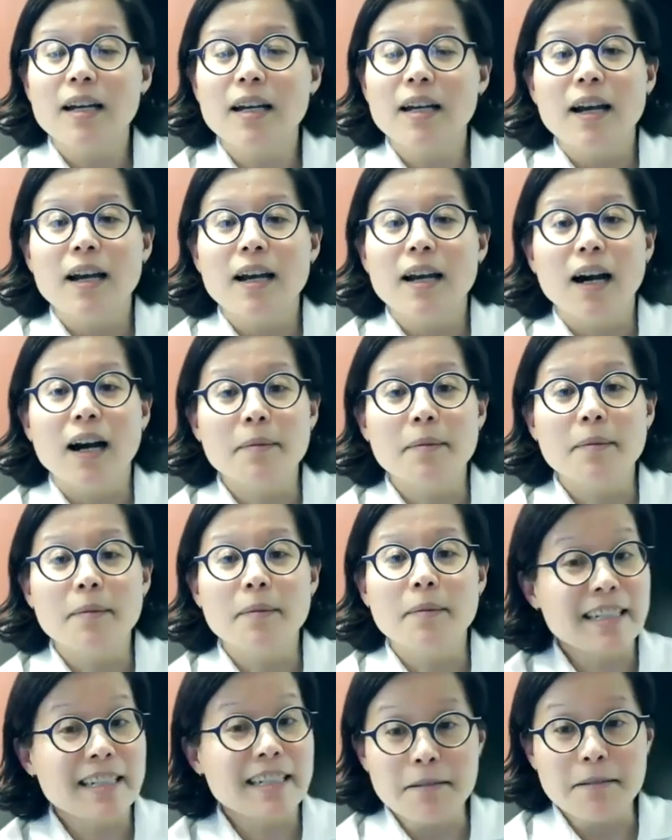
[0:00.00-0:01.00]
Um, it
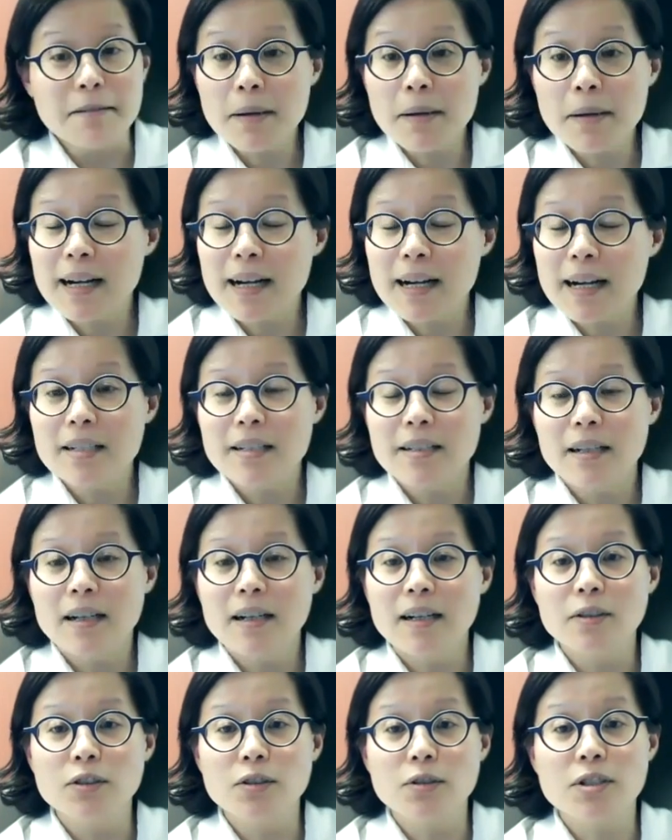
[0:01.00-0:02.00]
can impact
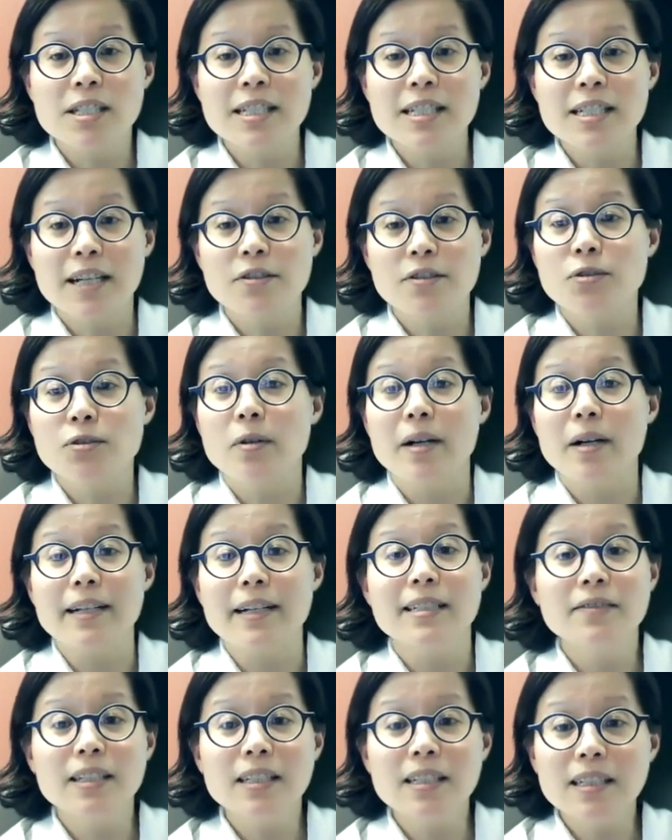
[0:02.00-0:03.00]
uh, your sexual
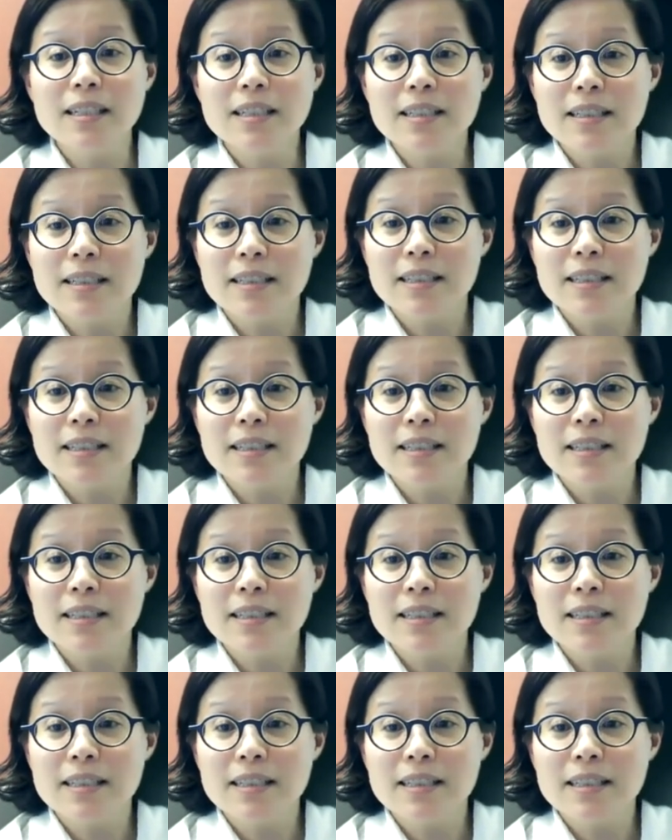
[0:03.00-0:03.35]
activity.